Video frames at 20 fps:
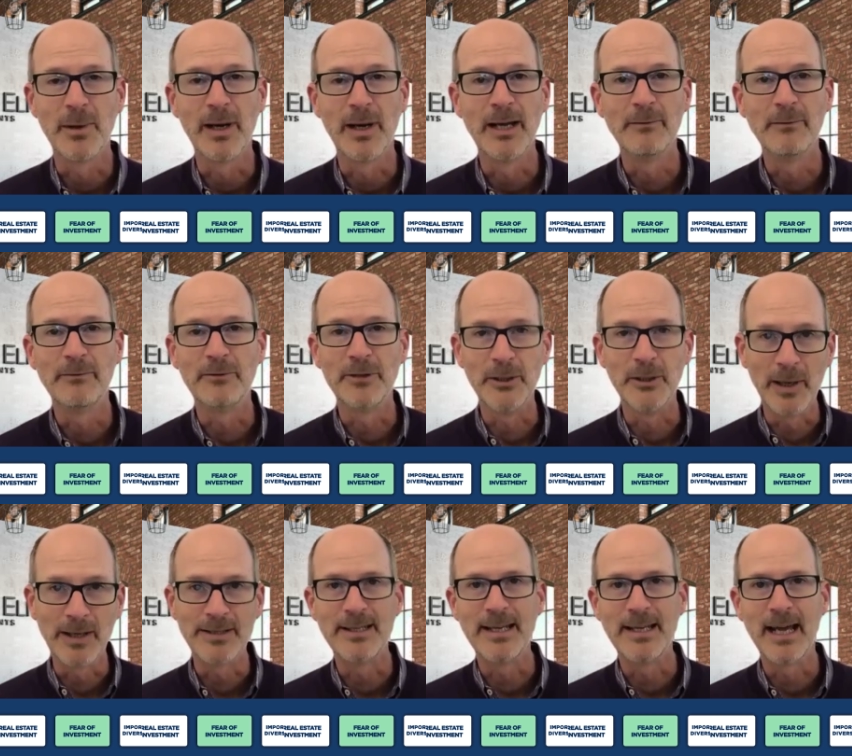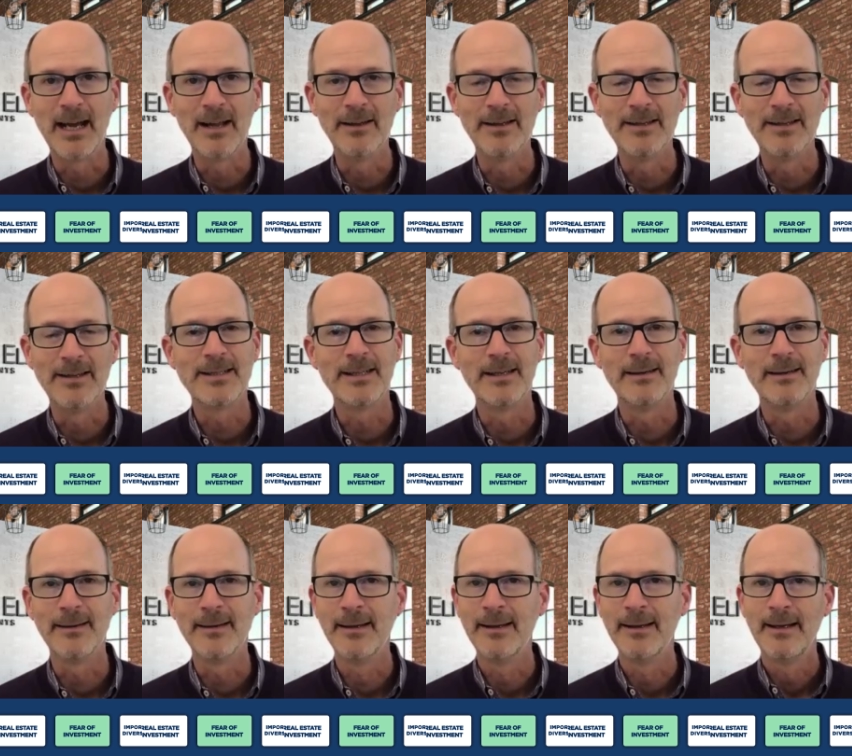So I flew out to Dallas
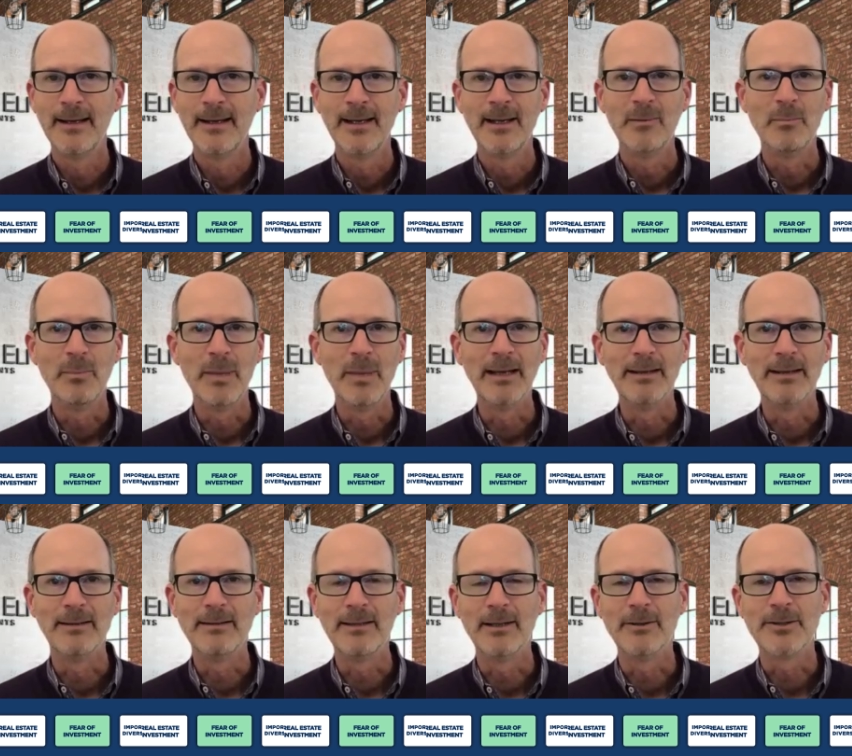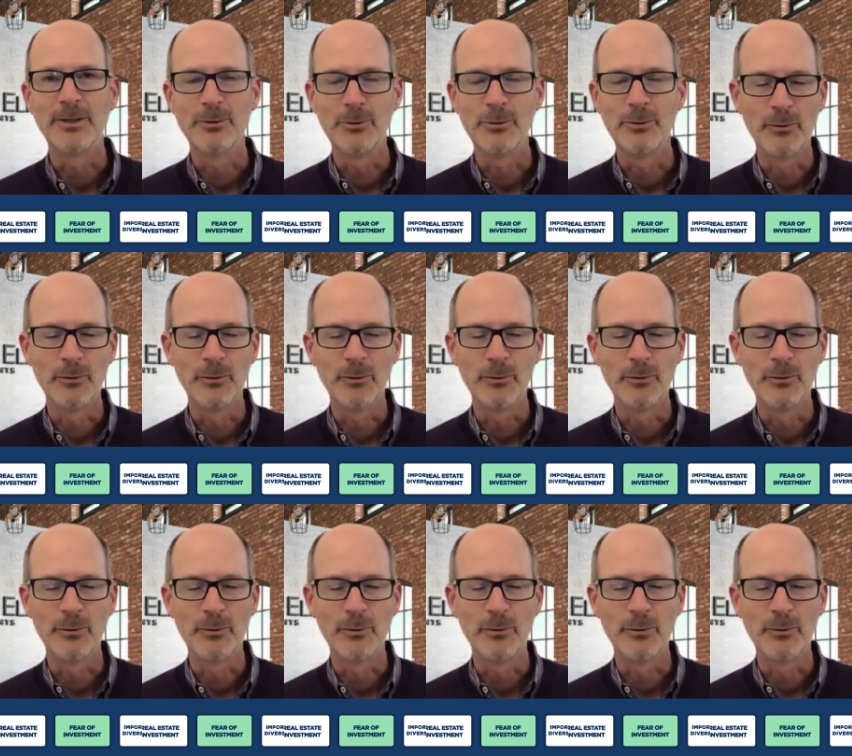and met, you know,